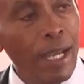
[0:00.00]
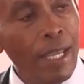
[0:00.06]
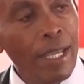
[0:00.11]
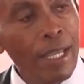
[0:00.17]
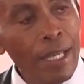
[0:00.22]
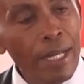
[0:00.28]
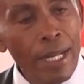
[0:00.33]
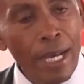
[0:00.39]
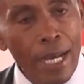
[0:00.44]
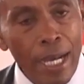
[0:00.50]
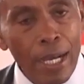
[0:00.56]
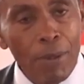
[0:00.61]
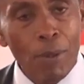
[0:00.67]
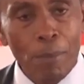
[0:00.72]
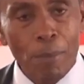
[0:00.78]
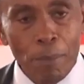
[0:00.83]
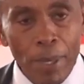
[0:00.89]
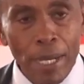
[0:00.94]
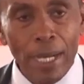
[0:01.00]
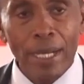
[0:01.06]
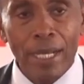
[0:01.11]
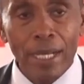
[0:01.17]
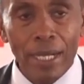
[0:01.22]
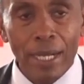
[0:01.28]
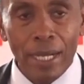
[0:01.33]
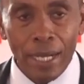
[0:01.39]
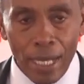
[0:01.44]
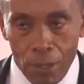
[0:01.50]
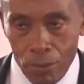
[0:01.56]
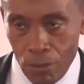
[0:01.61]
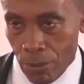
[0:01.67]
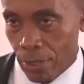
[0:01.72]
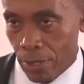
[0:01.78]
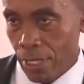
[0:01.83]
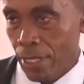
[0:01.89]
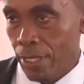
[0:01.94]
in our bank
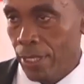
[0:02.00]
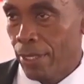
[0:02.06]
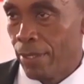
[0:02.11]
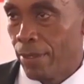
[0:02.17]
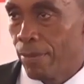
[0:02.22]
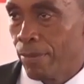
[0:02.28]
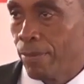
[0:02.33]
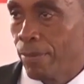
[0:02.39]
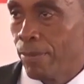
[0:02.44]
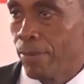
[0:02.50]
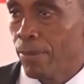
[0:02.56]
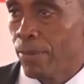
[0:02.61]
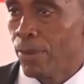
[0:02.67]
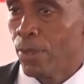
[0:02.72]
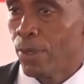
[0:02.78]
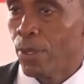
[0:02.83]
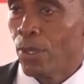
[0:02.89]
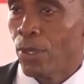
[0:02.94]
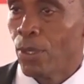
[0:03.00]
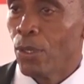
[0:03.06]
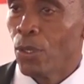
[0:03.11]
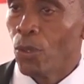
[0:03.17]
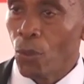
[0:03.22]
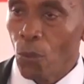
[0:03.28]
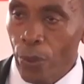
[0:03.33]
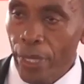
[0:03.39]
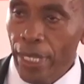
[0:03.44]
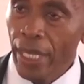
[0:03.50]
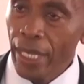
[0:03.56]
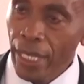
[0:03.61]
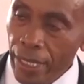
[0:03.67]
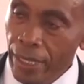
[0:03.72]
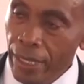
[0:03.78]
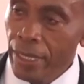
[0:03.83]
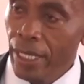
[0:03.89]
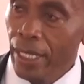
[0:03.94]
account, we
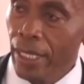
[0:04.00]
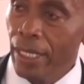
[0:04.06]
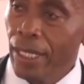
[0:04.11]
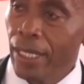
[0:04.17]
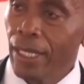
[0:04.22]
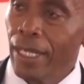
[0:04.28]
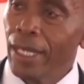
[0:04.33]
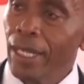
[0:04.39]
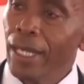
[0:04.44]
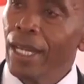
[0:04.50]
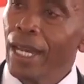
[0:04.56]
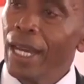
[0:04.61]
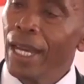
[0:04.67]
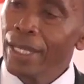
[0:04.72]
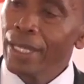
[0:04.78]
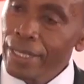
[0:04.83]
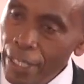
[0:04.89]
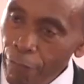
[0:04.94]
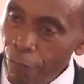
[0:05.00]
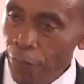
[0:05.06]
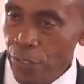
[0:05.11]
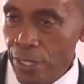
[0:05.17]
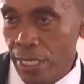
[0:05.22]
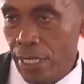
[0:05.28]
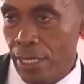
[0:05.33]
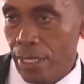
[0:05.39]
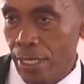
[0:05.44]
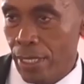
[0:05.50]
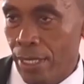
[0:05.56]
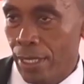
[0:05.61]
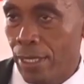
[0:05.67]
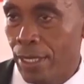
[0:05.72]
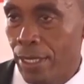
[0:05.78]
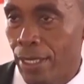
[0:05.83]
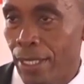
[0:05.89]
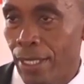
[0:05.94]
had a deficit,
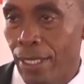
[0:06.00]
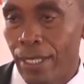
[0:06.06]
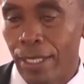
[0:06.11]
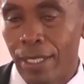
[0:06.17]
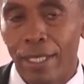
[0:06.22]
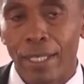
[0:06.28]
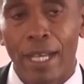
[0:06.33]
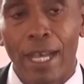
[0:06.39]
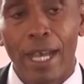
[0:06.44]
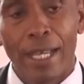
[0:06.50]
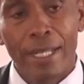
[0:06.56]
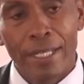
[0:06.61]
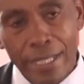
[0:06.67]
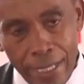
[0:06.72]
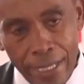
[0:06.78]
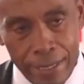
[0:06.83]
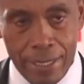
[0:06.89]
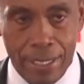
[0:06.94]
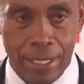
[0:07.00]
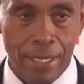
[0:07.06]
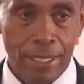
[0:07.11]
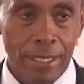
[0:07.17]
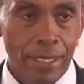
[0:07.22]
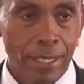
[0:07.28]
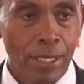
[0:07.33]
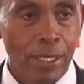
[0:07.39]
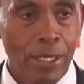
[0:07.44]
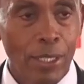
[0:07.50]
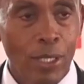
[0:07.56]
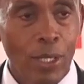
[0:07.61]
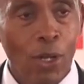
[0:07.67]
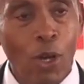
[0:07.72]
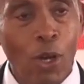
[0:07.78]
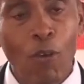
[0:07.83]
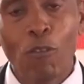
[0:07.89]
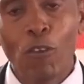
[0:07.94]
a debt
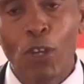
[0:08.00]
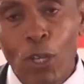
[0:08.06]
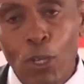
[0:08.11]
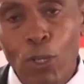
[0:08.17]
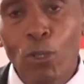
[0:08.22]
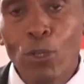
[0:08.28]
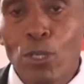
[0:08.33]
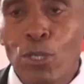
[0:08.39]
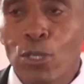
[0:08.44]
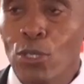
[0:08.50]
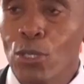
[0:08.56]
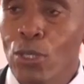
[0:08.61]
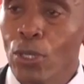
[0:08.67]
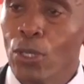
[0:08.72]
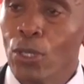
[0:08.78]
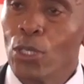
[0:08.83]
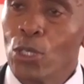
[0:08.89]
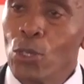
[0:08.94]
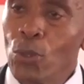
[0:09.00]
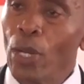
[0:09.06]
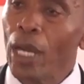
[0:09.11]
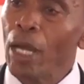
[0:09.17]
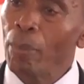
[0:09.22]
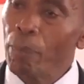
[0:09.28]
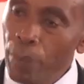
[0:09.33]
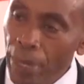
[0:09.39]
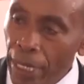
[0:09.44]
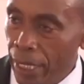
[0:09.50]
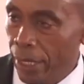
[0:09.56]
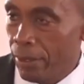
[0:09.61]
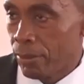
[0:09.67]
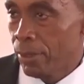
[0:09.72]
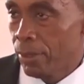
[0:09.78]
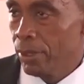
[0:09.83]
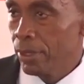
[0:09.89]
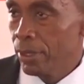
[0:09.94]
of close to $1
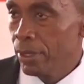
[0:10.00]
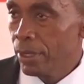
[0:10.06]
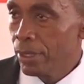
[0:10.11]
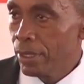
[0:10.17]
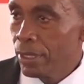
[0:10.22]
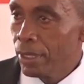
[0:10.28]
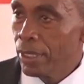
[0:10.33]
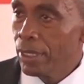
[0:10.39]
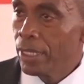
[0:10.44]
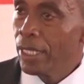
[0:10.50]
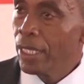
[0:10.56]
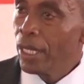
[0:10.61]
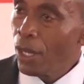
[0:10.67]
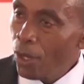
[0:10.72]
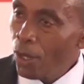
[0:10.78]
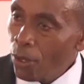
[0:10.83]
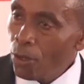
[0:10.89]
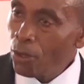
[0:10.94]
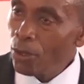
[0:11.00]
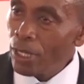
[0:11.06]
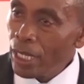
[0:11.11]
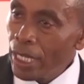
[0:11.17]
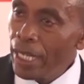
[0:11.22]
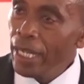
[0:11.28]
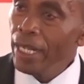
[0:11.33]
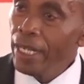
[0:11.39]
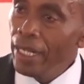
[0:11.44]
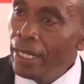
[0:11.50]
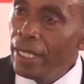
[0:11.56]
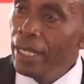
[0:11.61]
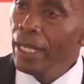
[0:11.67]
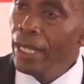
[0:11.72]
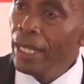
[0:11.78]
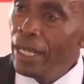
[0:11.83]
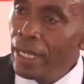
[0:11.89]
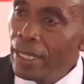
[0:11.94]
billion on
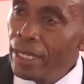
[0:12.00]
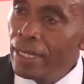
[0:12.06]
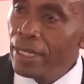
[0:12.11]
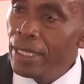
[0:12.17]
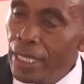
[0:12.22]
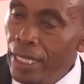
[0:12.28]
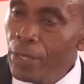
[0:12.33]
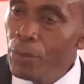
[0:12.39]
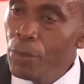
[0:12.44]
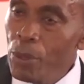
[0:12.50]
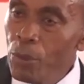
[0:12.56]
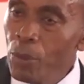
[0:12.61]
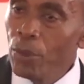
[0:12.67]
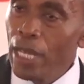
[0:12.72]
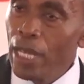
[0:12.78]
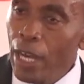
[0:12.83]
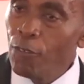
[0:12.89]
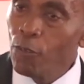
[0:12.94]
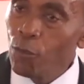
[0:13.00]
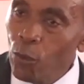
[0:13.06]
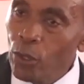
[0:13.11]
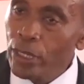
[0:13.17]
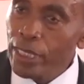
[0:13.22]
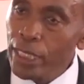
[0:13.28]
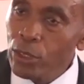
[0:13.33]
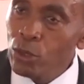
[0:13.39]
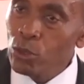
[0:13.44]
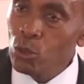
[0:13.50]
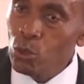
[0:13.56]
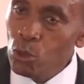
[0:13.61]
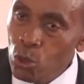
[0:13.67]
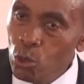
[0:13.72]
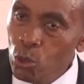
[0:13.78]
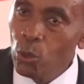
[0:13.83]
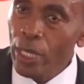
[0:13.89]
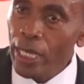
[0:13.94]
anything we would have wanted to
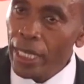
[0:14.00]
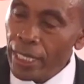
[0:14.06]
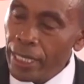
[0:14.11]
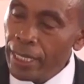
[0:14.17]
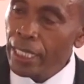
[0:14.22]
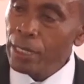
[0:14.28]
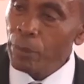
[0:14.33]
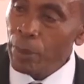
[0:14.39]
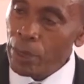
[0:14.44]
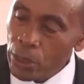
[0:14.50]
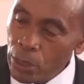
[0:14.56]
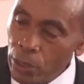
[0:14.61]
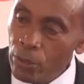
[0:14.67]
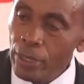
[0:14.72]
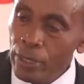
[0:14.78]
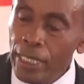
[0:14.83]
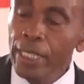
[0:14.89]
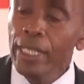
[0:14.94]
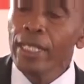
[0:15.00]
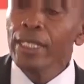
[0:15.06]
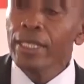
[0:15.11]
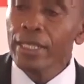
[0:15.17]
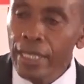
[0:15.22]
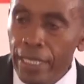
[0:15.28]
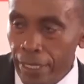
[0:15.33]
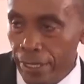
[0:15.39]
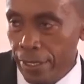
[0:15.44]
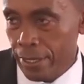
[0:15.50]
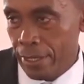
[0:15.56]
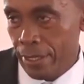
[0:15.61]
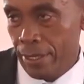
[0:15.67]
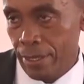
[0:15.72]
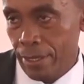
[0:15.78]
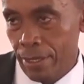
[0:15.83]
do at that particular. Indeed,